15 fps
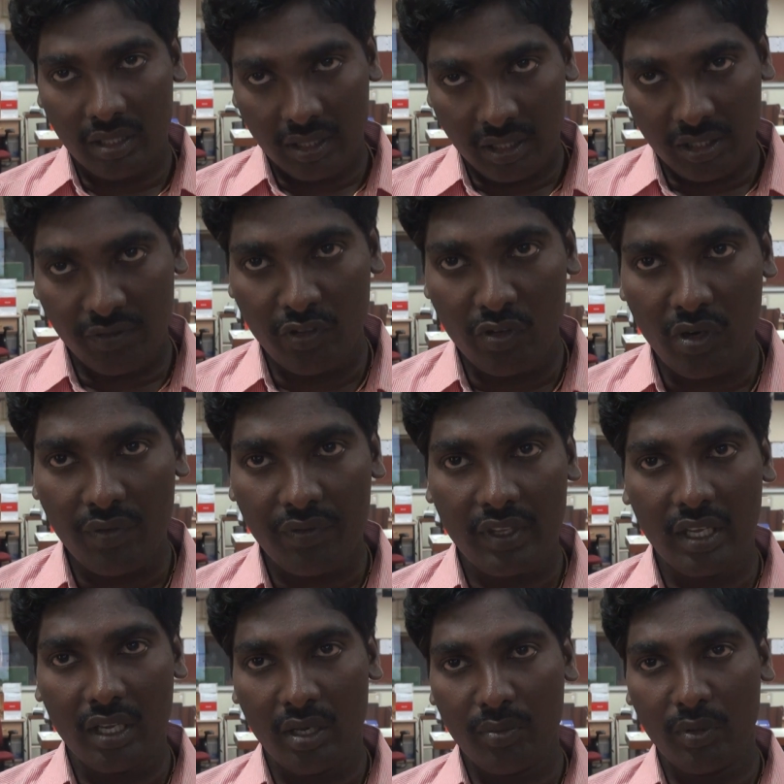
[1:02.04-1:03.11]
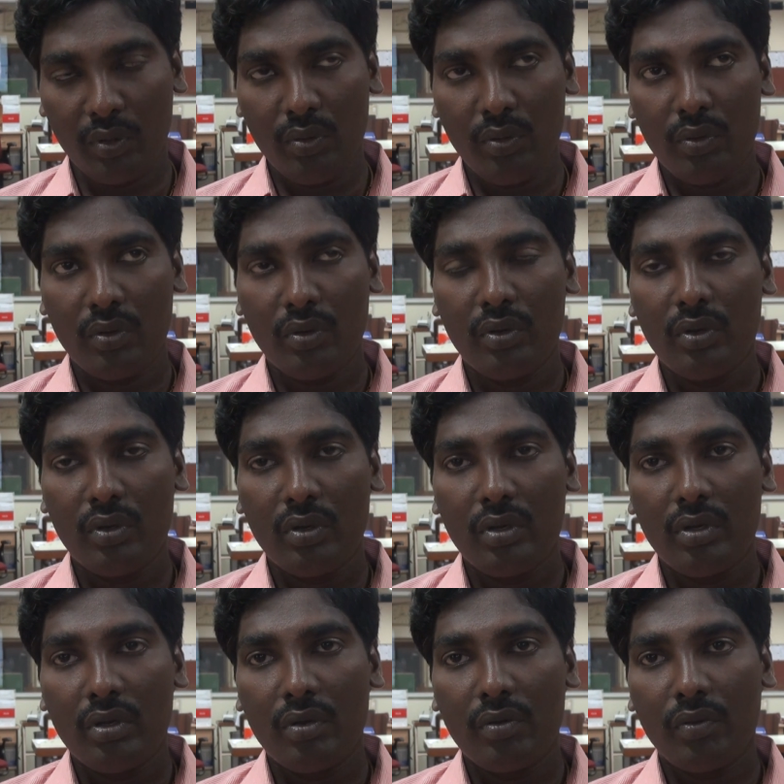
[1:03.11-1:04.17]
in view of the above,
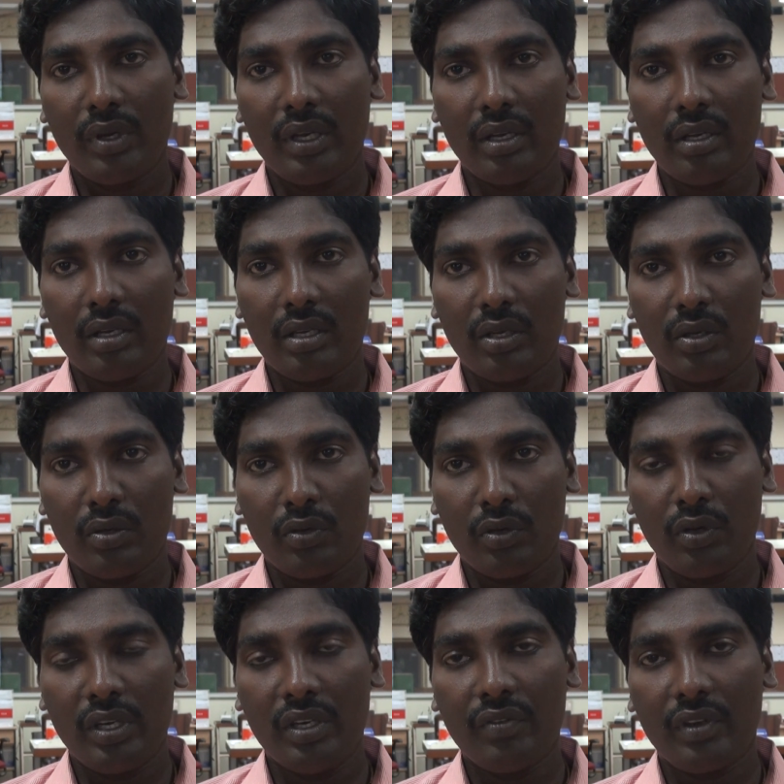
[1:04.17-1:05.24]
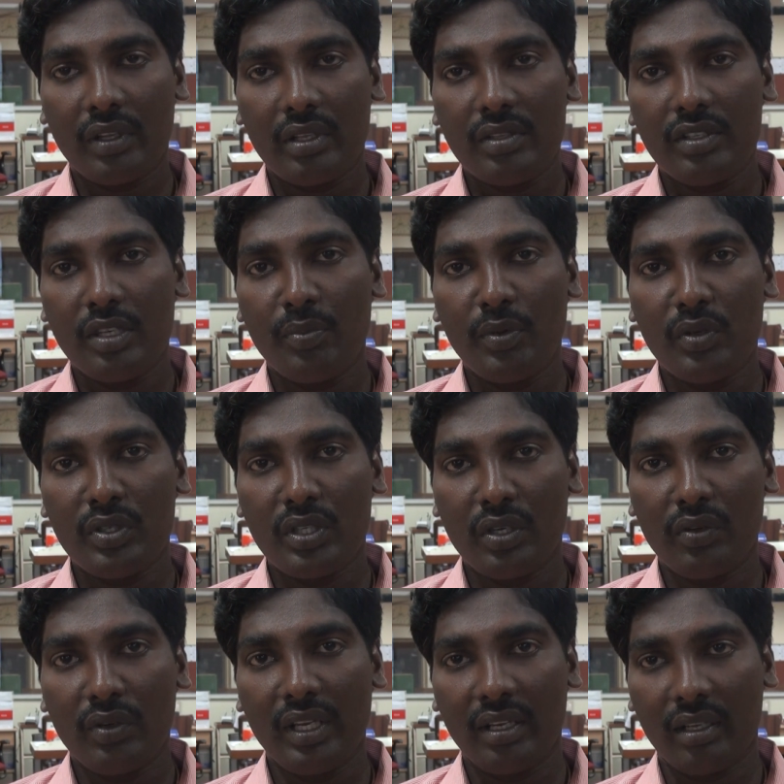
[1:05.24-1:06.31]
we are going for the CPU
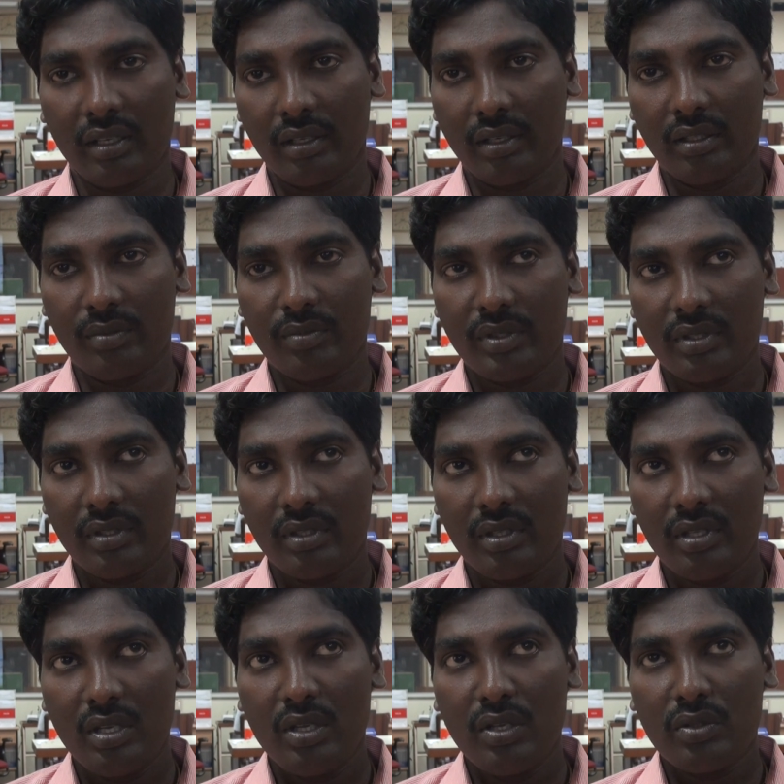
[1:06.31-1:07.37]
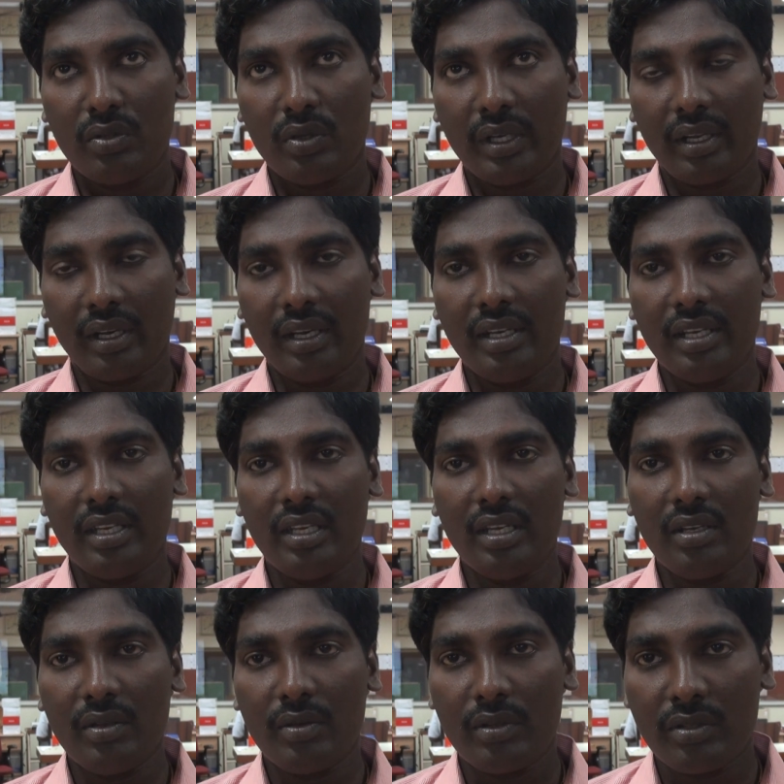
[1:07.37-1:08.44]
scheduling algorithms. So
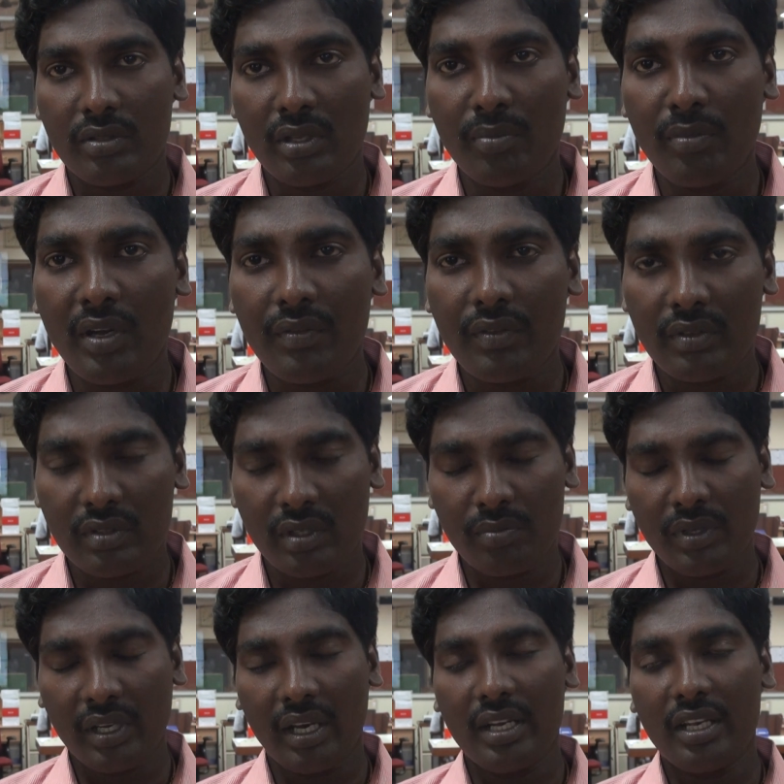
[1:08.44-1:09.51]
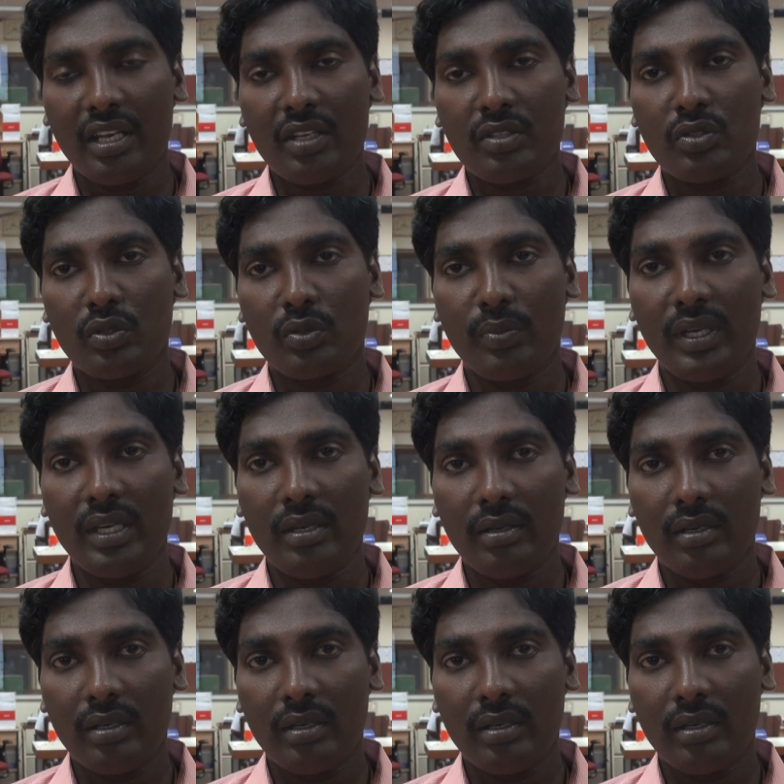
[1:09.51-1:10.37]
some criteria should be